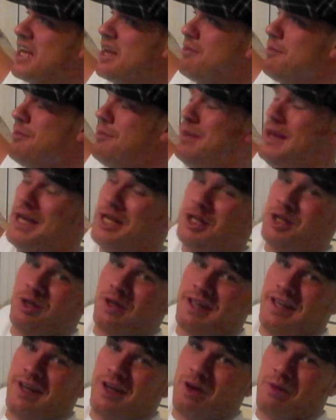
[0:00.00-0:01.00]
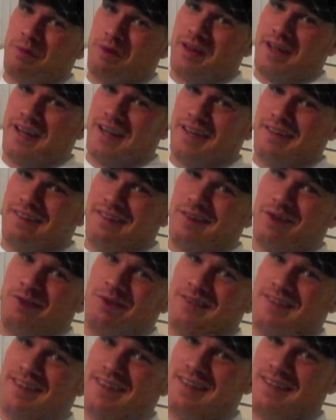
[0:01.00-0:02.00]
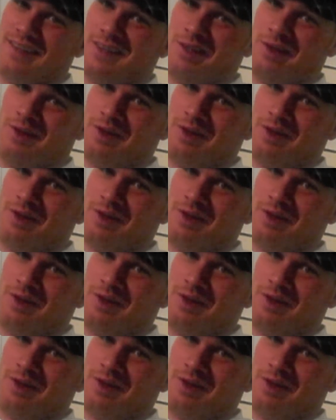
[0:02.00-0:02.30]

like a major leaguer playing in Little League.